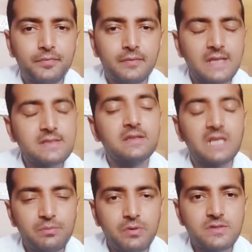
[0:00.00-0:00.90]
That's it,
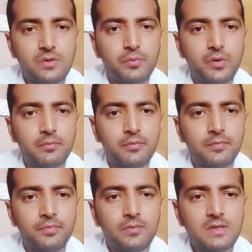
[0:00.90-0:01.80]
that was your point.
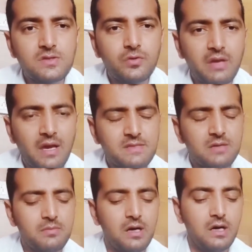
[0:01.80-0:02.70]
So we have
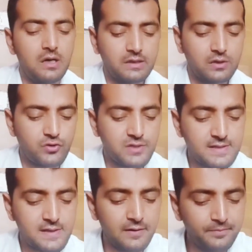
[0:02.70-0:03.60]
some the questions here.